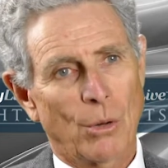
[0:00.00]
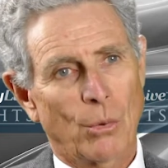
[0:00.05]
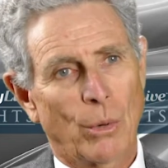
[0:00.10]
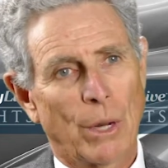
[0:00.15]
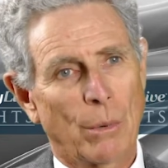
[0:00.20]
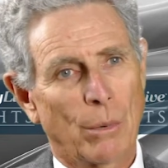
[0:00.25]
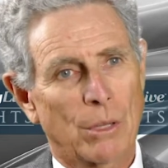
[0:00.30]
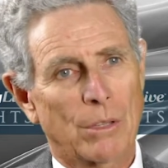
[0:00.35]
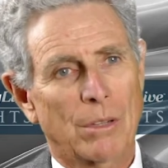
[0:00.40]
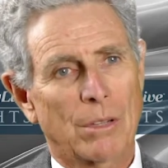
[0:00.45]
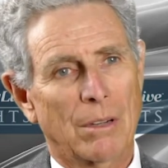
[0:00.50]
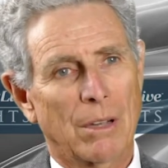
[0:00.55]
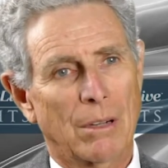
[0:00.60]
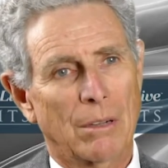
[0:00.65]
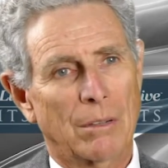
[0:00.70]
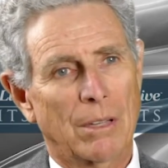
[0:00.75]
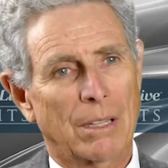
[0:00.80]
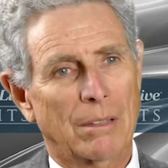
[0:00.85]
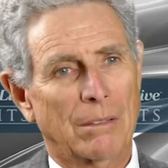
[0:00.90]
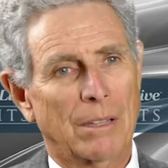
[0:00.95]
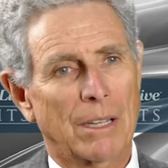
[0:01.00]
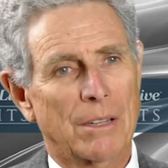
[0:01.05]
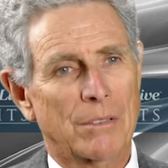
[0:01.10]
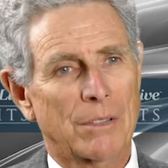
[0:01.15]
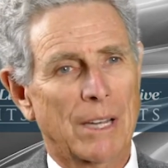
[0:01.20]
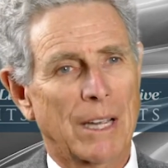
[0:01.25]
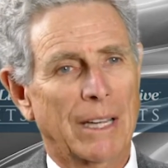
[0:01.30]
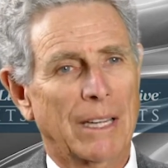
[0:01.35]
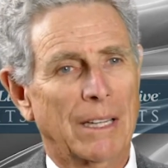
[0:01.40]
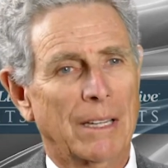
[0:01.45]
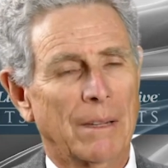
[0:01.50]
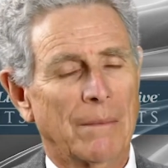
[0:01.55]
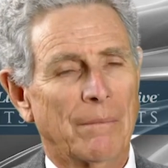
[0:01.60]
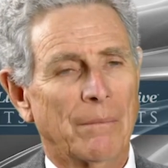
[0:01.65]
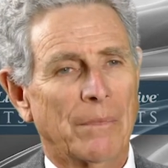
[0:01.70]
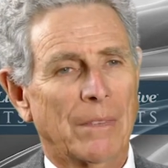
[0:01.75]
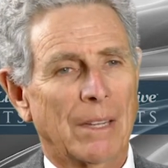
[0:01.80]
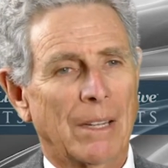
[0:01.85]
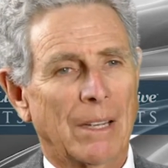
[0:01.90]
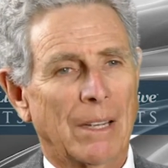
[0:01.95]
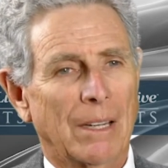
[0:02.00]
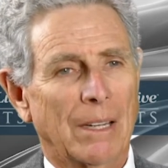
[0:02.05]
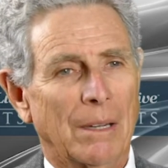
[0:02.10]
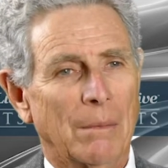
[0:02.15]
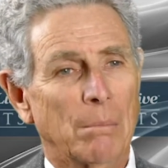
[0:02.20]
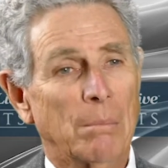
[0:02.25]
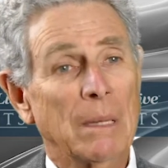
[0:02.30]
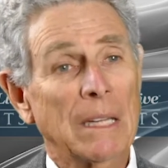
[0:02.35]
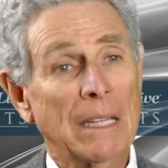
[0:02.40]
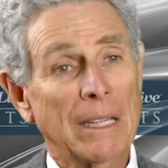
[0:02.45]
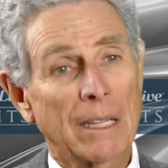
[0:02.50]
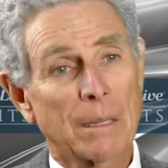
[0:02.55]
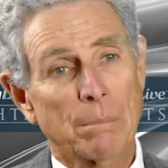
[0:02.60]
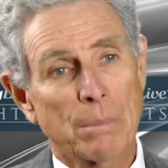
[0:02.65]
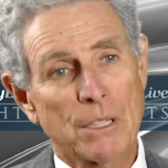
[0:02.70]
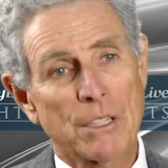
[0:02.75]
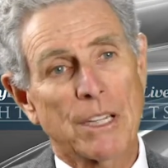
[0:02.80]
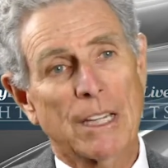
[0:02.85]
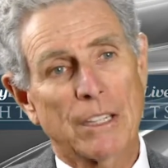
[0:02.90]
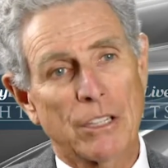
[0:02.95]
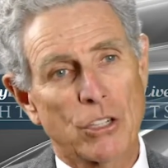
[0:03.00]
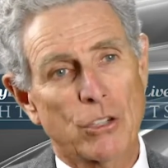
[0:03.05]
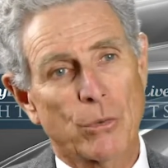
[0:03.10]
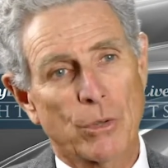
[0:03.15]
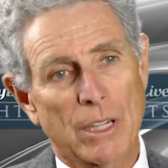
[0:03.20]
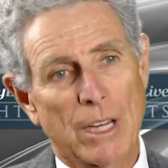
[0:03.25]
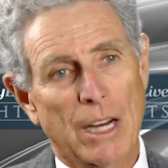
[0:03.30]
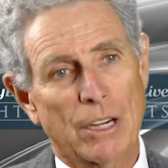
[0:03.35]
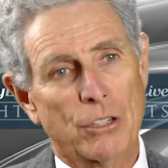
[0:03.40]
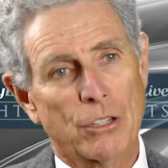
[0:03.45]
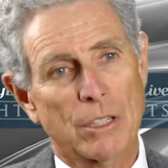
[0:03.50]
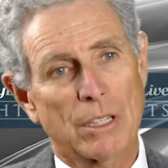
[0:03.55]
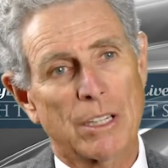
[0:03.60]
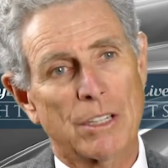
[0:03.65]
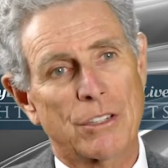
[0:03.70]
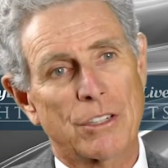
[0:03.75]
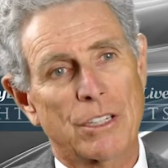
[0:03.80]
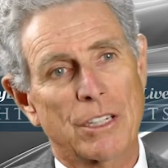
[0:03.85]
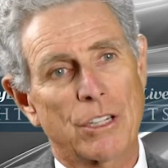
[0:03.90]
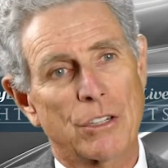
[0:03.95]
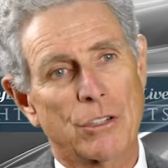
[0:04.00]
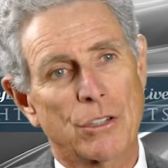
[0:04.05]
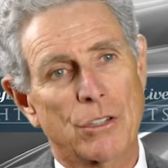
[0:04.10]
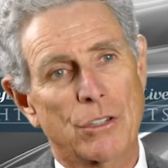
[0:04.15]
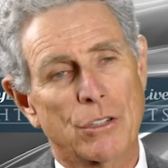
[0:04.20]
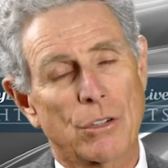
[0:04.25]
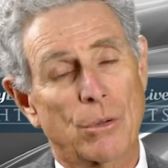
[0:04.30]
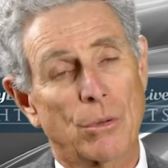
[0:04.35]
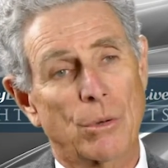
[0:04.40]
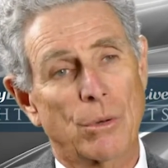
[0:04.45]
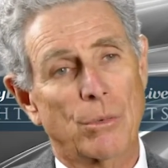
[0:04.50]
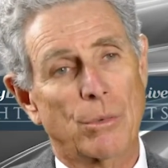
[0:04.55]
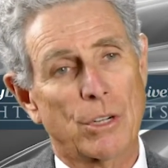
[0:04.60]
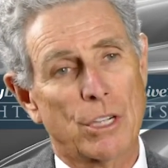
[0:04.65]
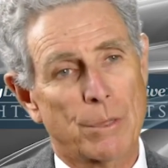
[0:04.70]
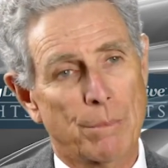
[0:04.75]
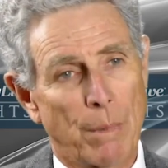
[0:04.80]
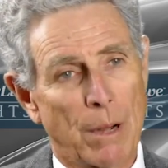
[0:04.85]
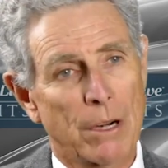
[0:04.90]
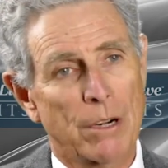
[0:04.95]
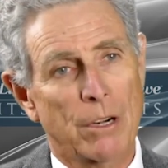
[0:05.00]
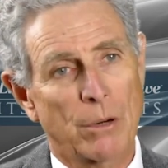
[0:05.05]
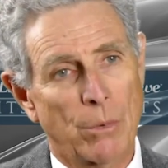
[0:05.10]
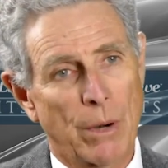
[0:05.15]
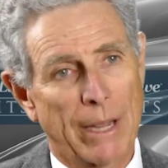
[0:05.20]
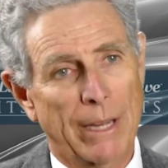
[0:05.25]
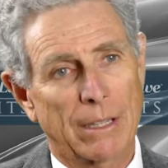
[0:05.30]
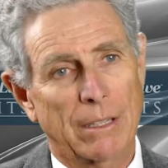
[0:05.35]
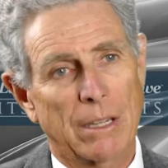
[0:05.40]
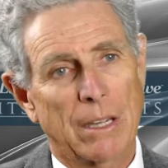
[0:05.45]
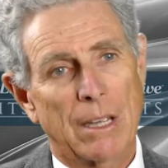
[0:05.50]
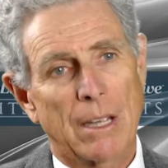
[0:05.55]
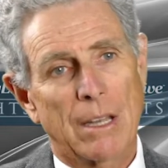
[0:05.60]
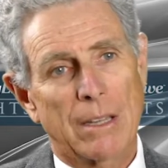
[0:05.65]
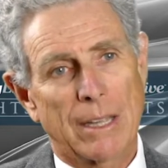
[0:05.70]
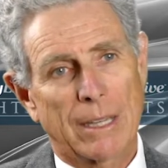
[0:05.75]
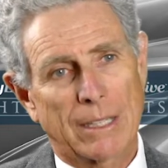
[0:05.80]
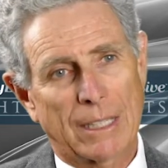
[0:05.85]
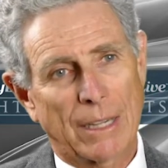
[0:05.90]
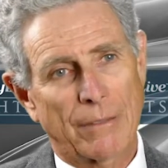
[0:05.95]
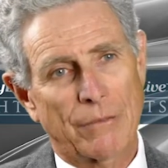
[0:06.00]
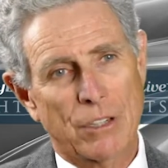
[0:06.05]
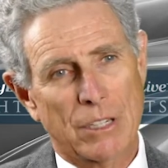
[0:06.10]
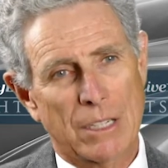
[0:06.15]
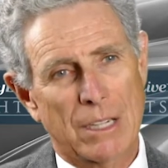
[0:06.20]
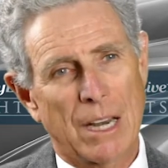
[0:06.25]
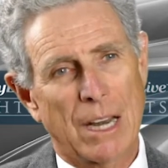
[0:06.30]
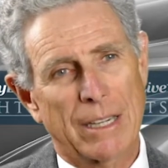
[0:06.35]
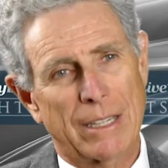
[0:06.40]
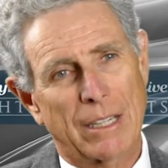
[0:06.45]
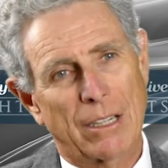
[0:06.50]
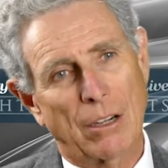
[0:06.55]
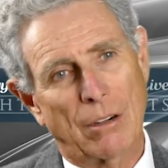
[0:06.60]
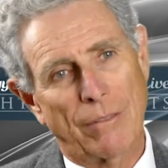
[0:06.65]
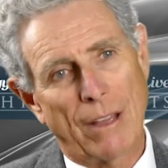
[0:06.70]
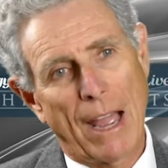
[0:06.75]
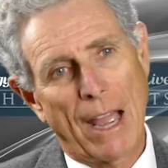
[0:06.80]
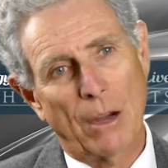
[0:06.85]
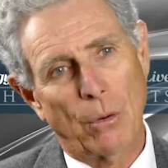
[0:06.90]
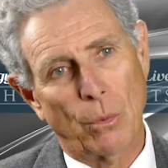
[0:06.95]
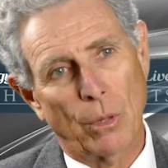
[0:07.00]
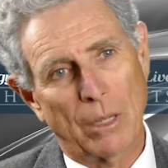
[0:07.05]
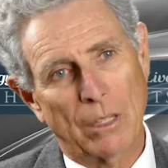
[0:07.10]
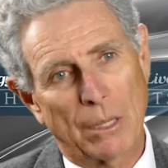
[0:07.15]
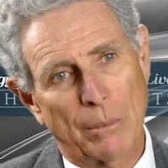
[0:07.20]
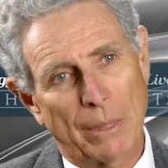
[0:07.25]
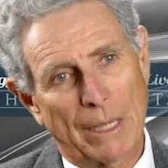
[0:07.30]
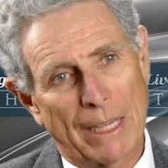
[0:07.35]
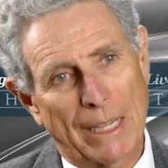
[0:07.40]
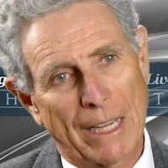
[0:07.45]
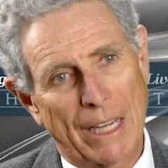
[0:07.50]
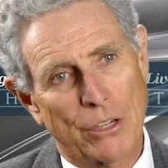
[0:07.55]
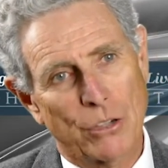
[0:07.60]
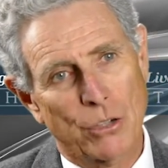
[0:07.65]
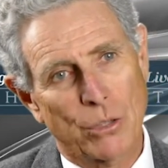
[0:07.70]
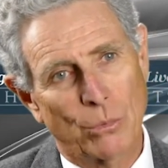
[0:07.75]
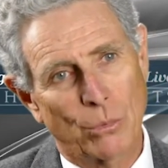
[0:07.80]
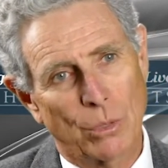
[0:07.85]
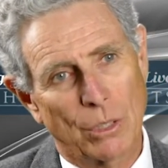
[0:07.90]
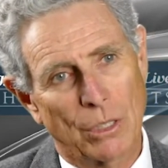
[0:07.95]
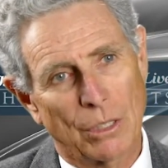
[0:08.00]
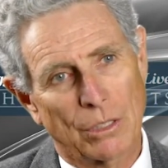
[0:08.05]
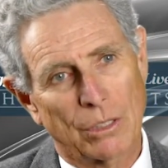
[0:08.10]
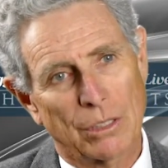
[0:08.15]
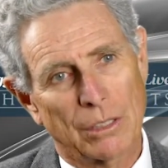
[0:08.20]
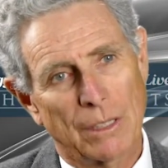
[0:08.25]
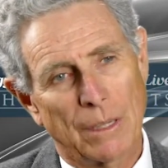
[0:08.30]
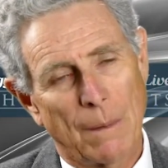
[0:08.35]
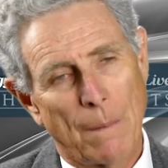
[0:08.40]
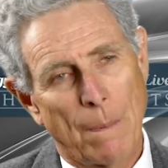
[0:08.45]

We want to know that there's a, a median percentage reduction in seizures or a responder rate that gives us an idea of how well the medication works.